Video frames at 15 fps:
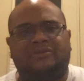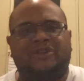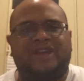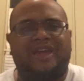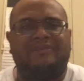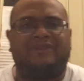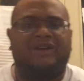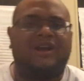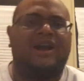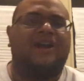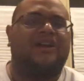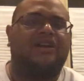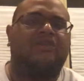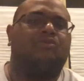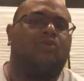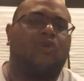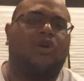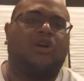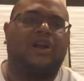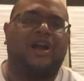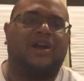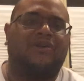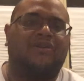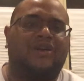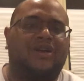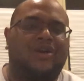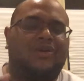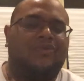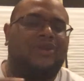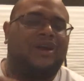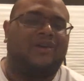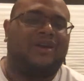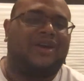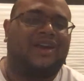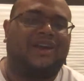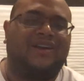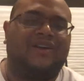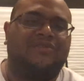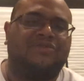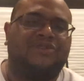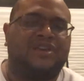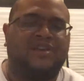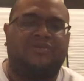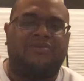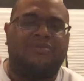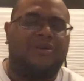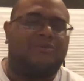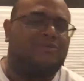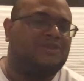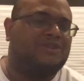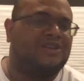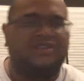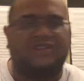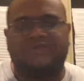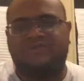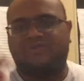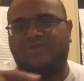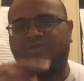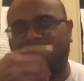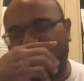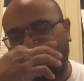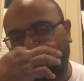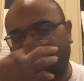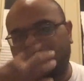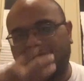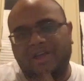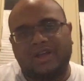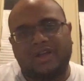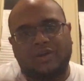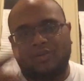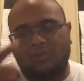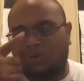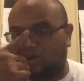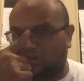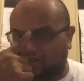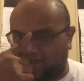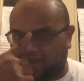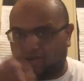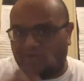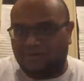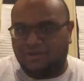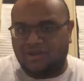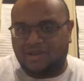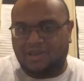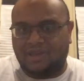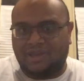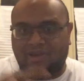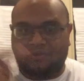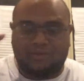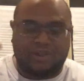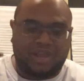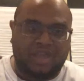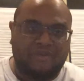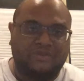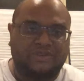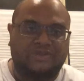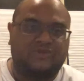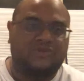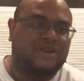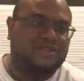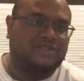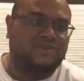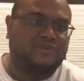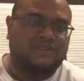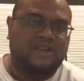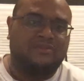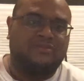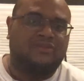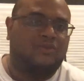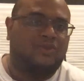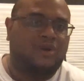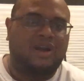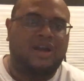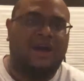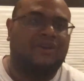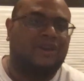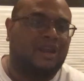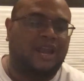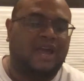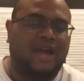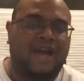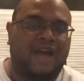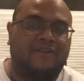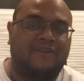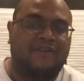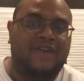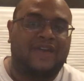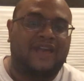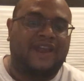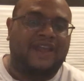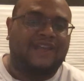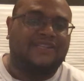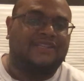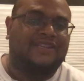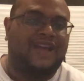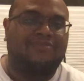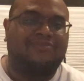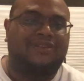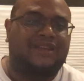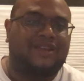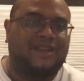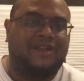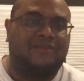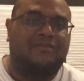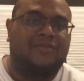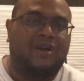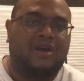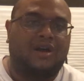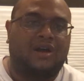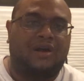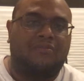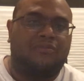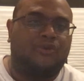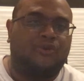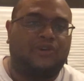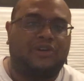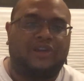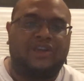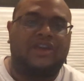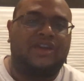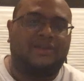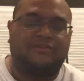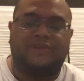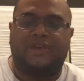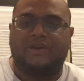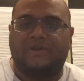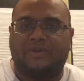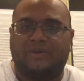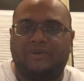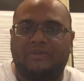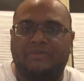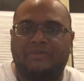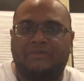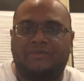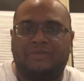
But Amber Guyger can walk out without handcuffs. Remember, Dylan Roof walked out when he was arrested, was able to walk out alive, and they stopped to get him a Burger King meal.